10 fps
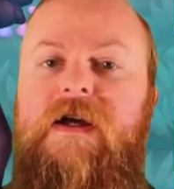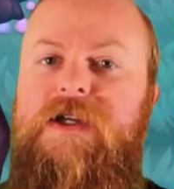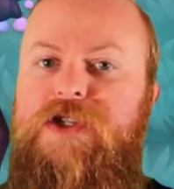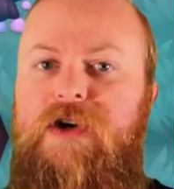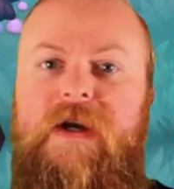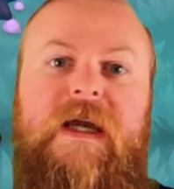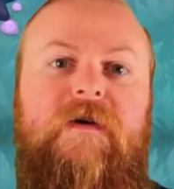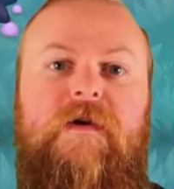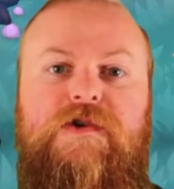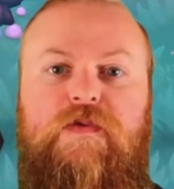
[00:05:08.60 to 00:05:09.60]
Certain
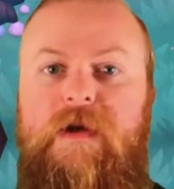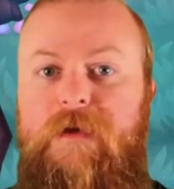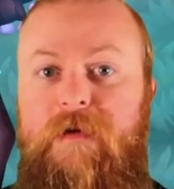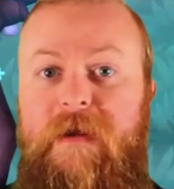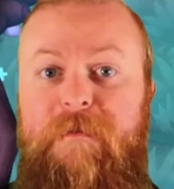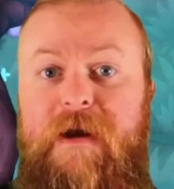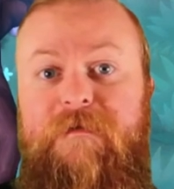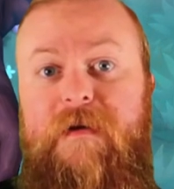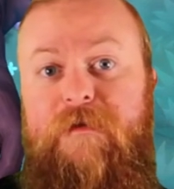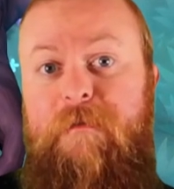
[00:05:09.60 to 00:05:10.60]
heroes really
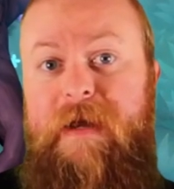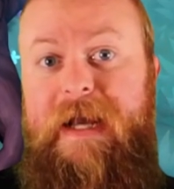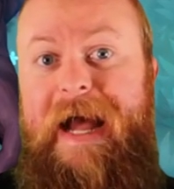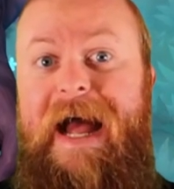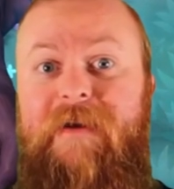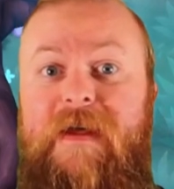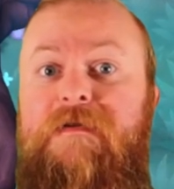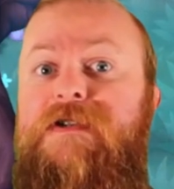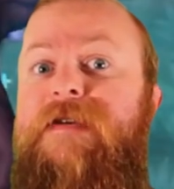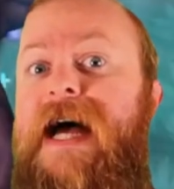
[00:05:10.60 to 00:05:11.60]
benefit from being higher
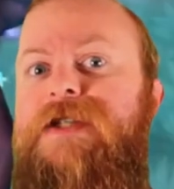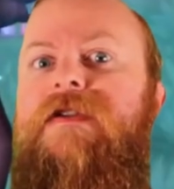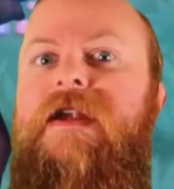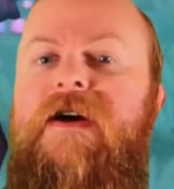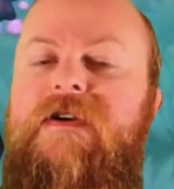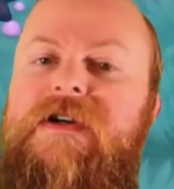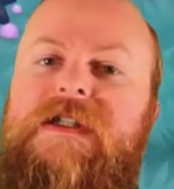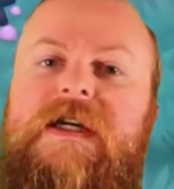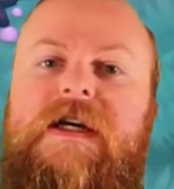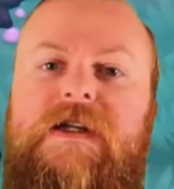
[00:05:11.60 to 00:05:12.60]
levels faster than
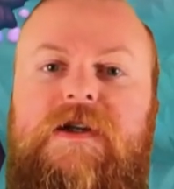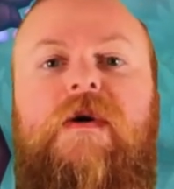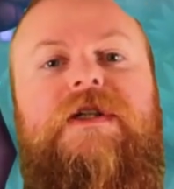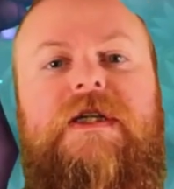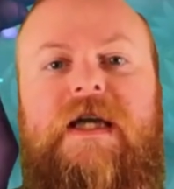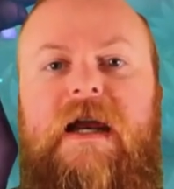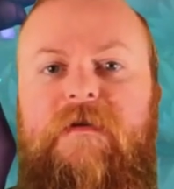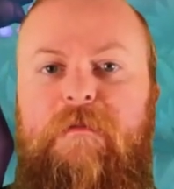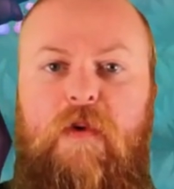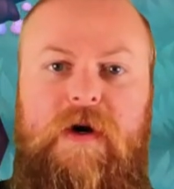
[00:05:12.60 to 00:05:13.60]
others. So it's just kind of
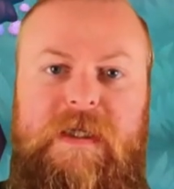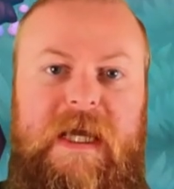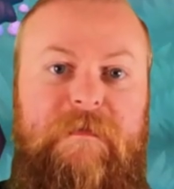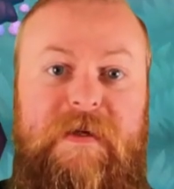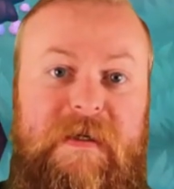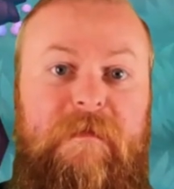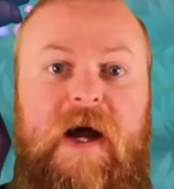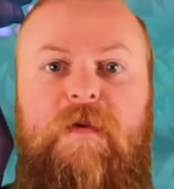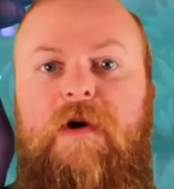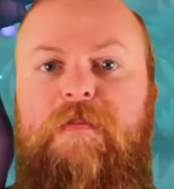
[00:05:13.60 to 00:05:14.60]
important to keep this in
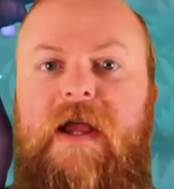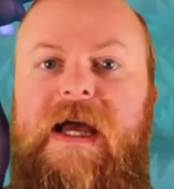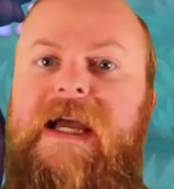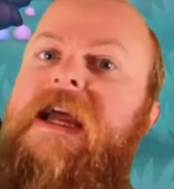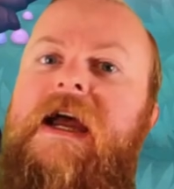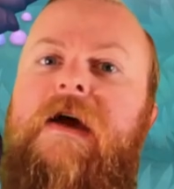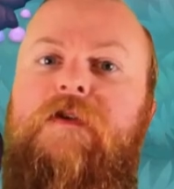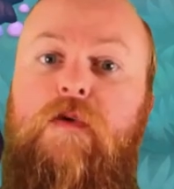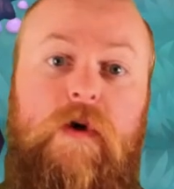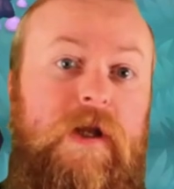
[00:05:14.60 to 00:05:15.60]
mind when you're playing, if
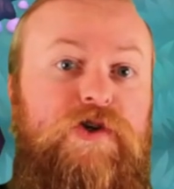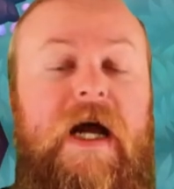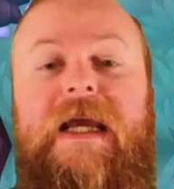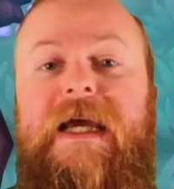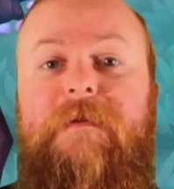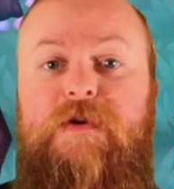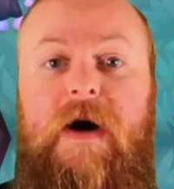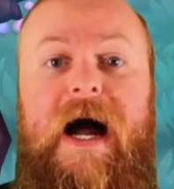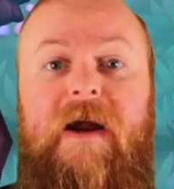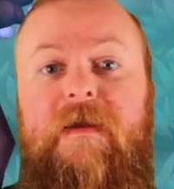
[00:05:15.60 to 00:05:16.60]
you're really trying to get up to a
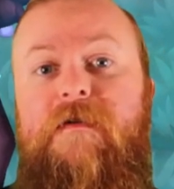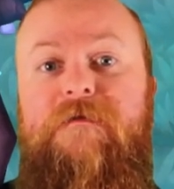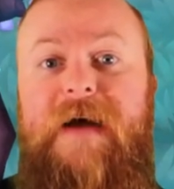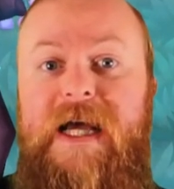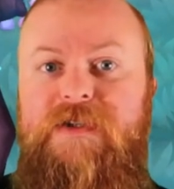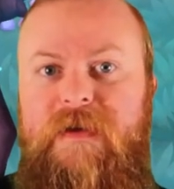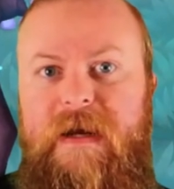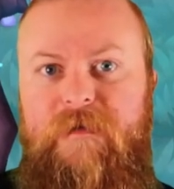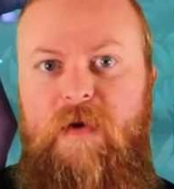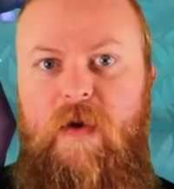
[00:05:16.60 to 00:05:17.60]
higher level faster than
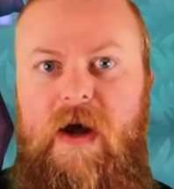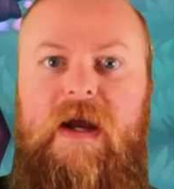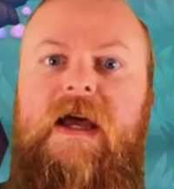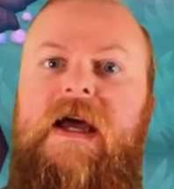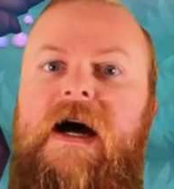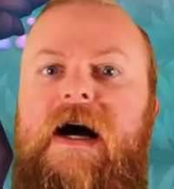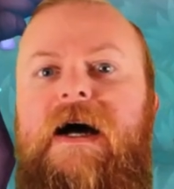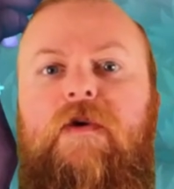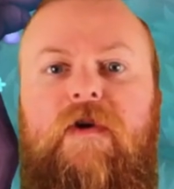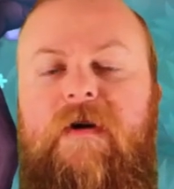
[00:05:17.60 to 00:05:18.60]
everyone,
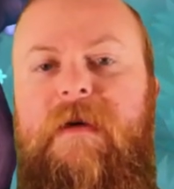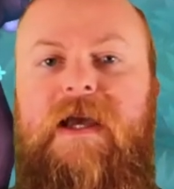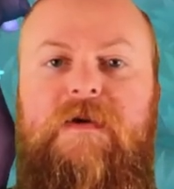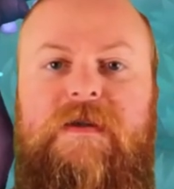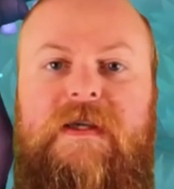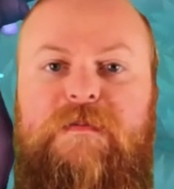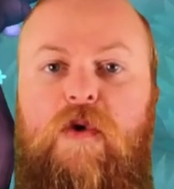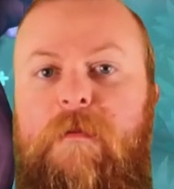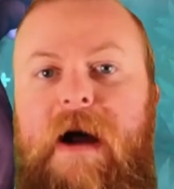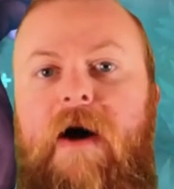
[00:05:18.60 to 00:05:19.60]
in order to make use of these
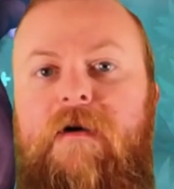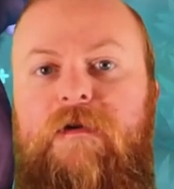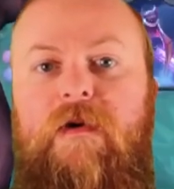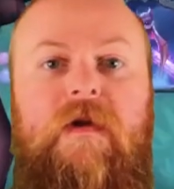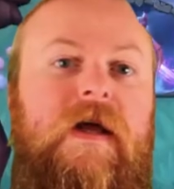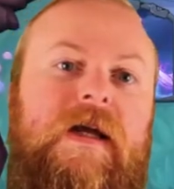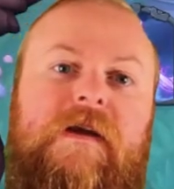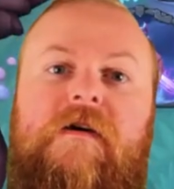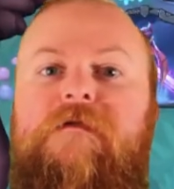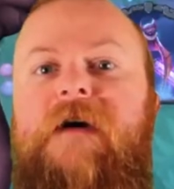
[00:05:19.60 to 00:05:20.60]
more powerful,
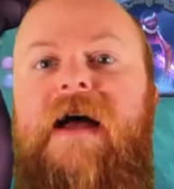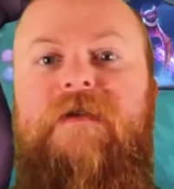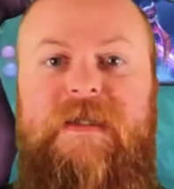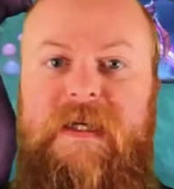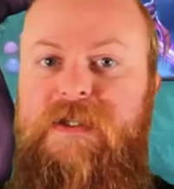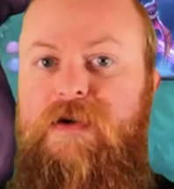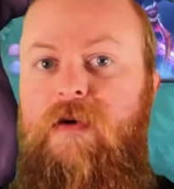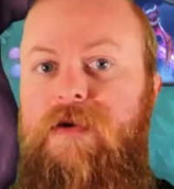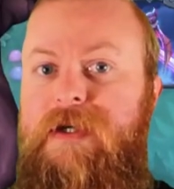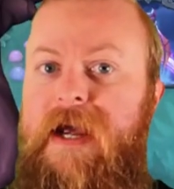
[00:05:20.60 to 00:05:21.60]
5 and 6
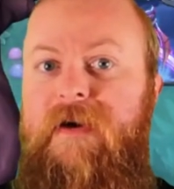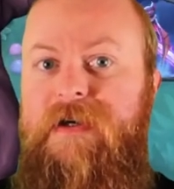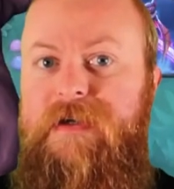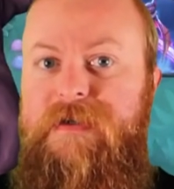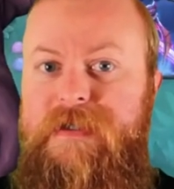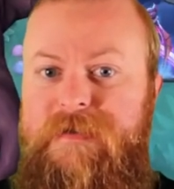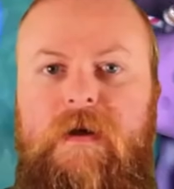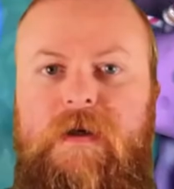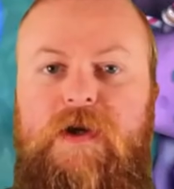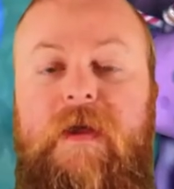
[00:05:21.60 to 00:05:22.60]
gold characters.
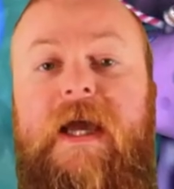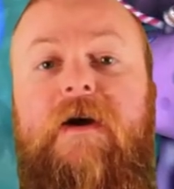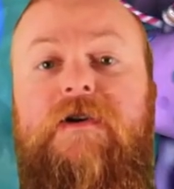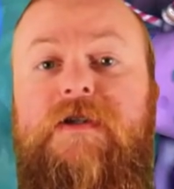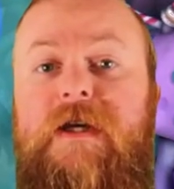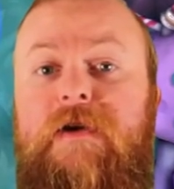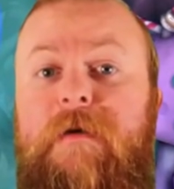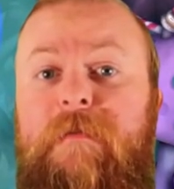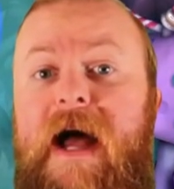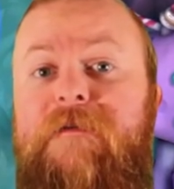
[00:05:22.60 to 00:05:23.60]
So the characters that you
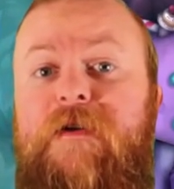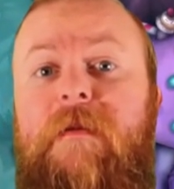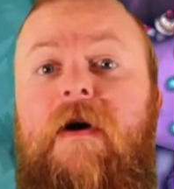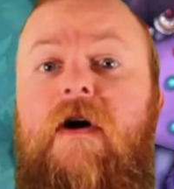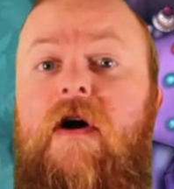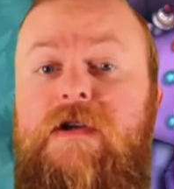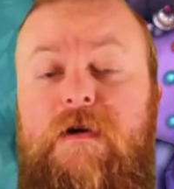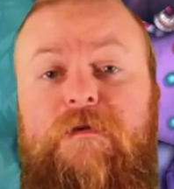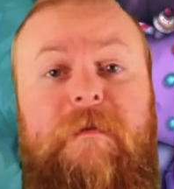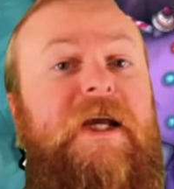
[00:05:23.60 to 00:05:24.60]
can buy from are
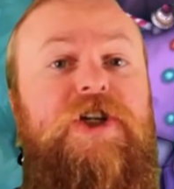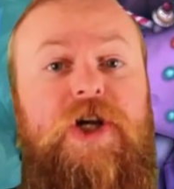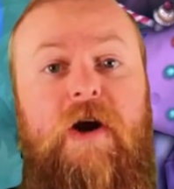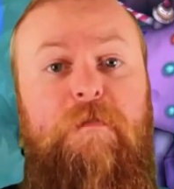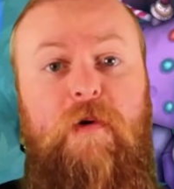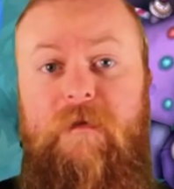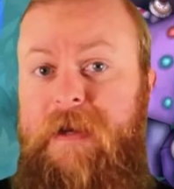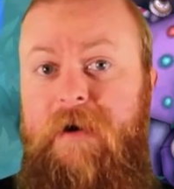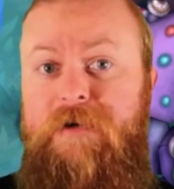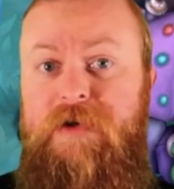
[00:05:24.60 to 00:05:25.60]
also from a shared pool of
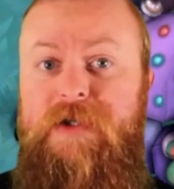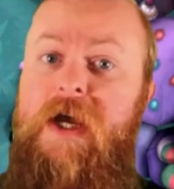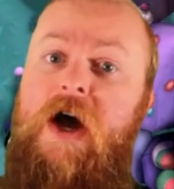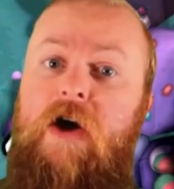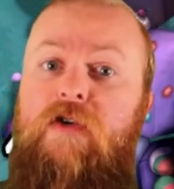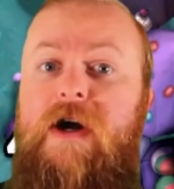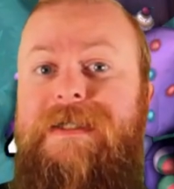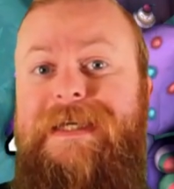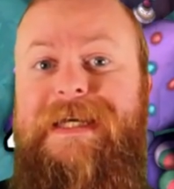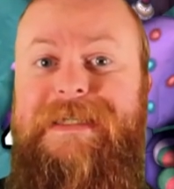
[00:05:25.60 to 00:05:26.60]
characters
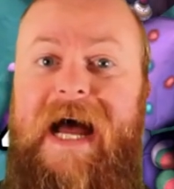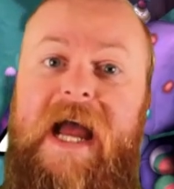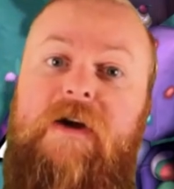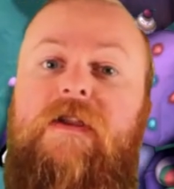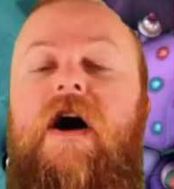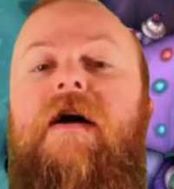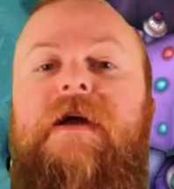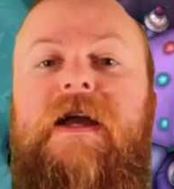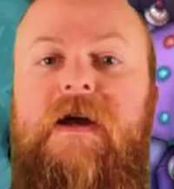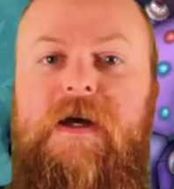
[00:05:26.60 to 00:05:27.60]
across the entire
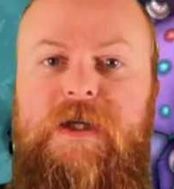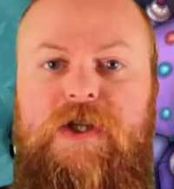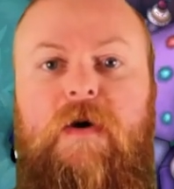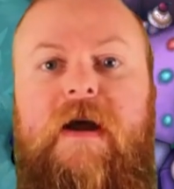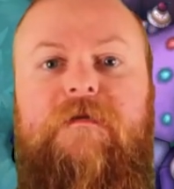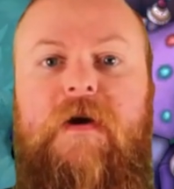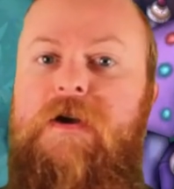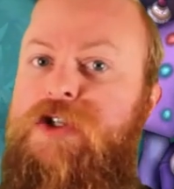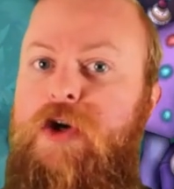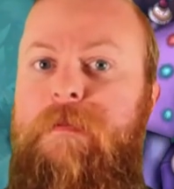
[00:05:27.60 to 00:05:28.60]
lobby. So if
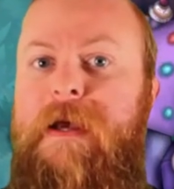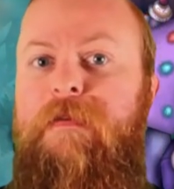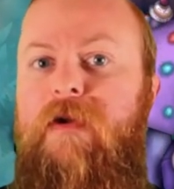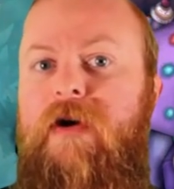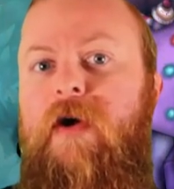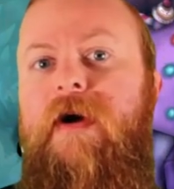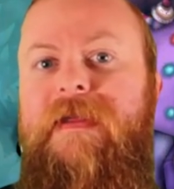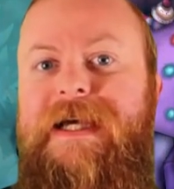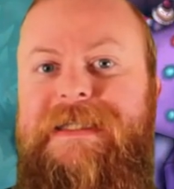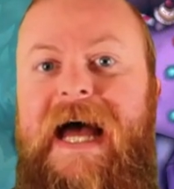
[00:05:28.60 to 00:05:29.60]
2 people are going
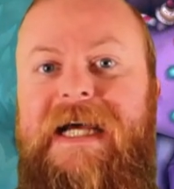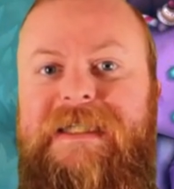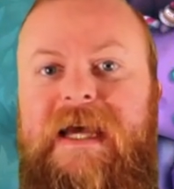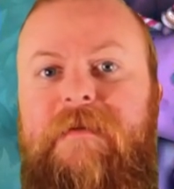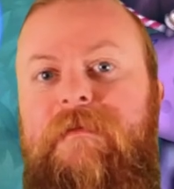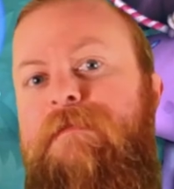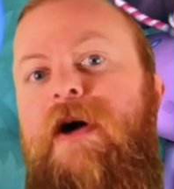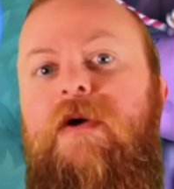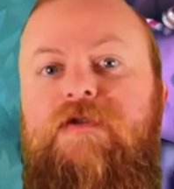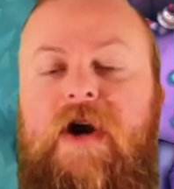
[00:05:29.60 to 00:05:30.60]
the exact same
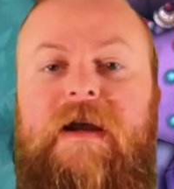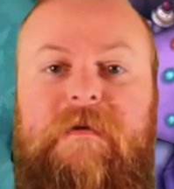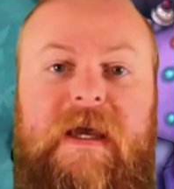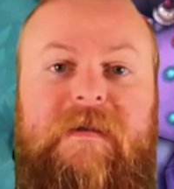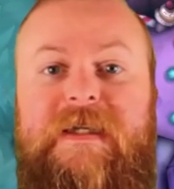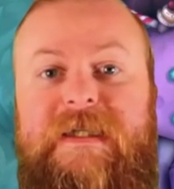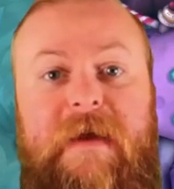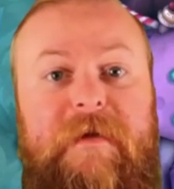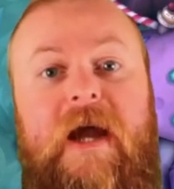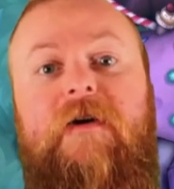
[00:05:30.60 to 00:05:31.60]
build trying to get the
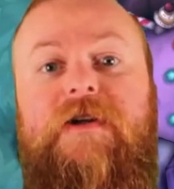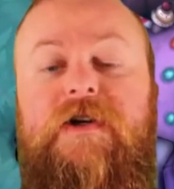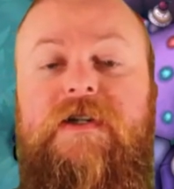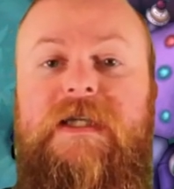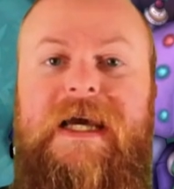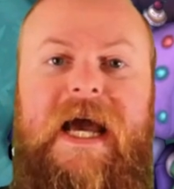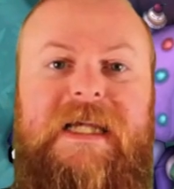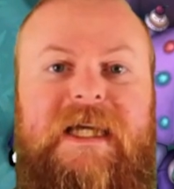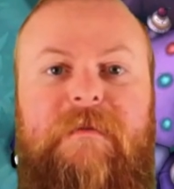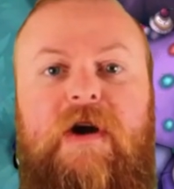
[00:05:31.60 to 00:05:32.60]
same characters,
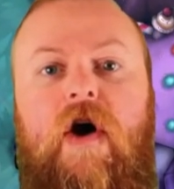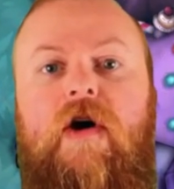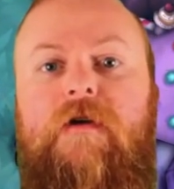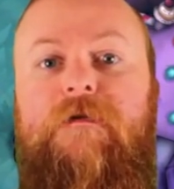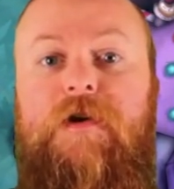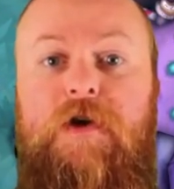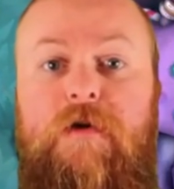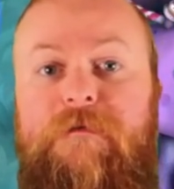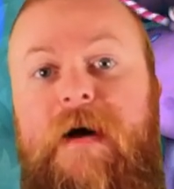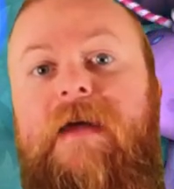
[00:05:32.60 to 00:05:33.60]
it's going to be harder for you
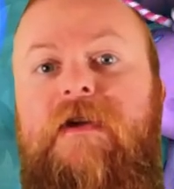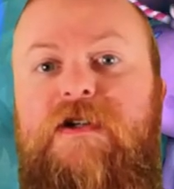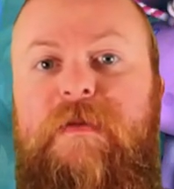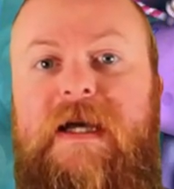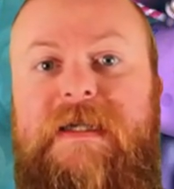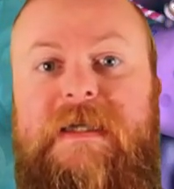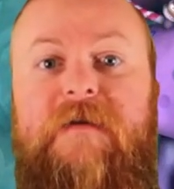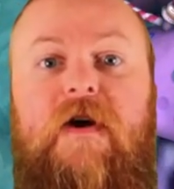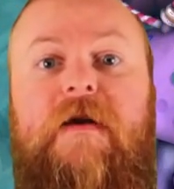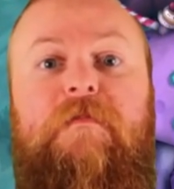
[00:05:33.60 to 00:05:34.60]
to find those because
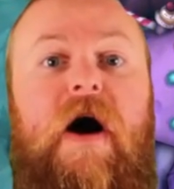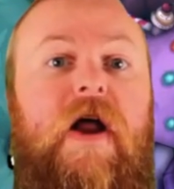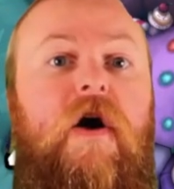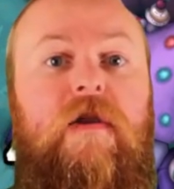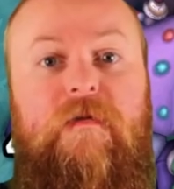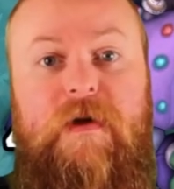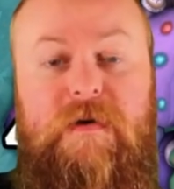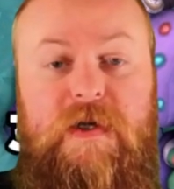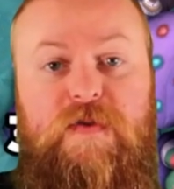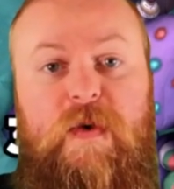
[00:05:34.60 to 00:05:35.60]
they've already bought all of
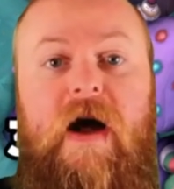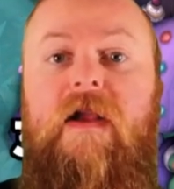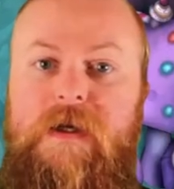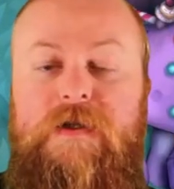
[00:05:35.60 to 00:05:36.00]
those as well.